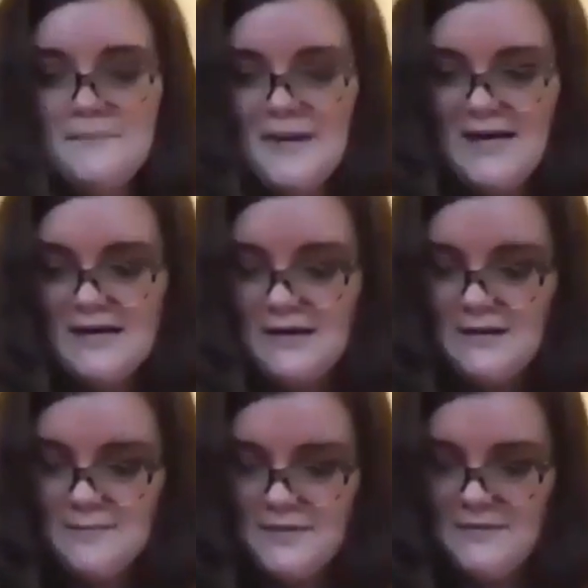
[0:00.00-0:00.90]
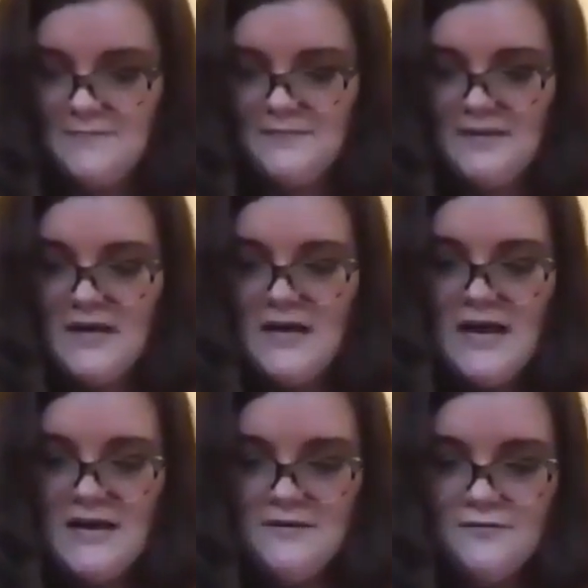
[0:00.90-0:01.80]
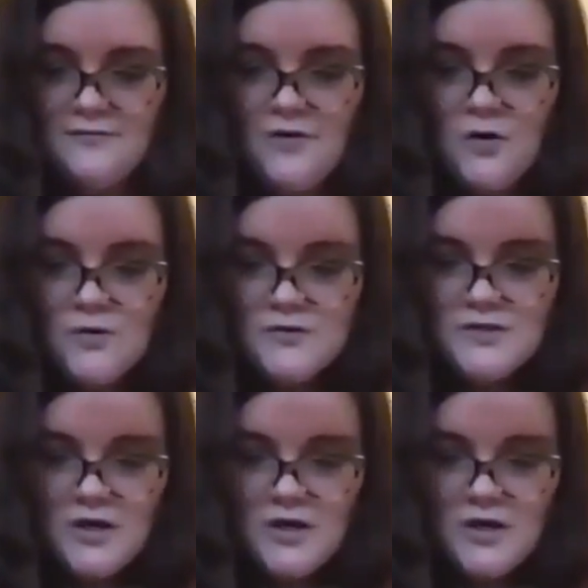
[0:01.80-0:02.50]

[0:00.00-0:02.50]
back up and fold